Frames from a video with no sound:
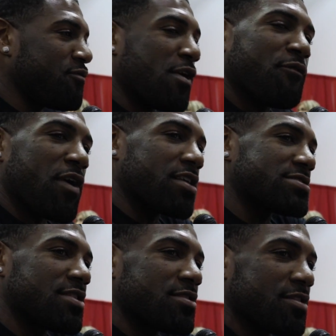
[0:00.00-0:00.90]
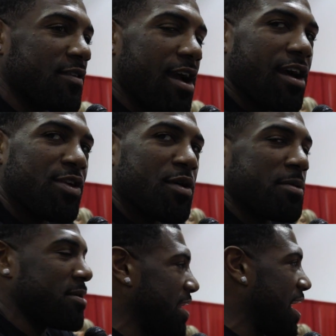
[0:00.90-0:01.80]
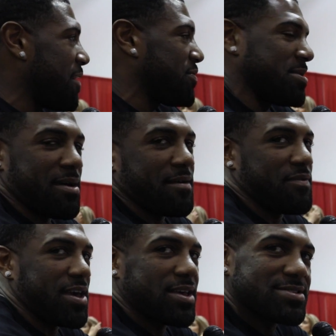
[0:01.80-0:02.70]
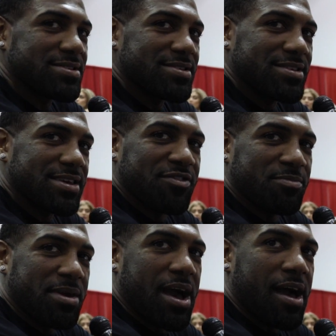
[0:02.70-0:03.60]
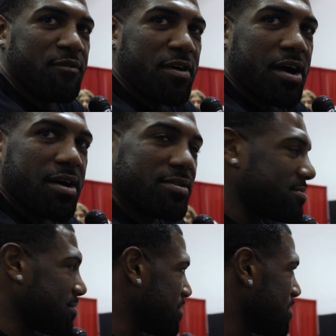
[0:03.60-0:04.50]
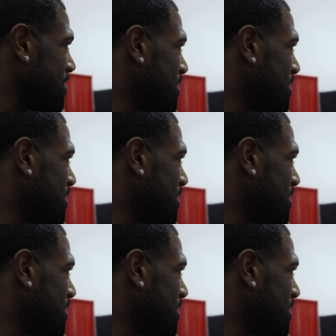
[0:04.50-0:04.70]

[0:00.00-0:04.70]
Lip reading: Real fighter's still on the ground. You over here laughing in my face and giving me high fives.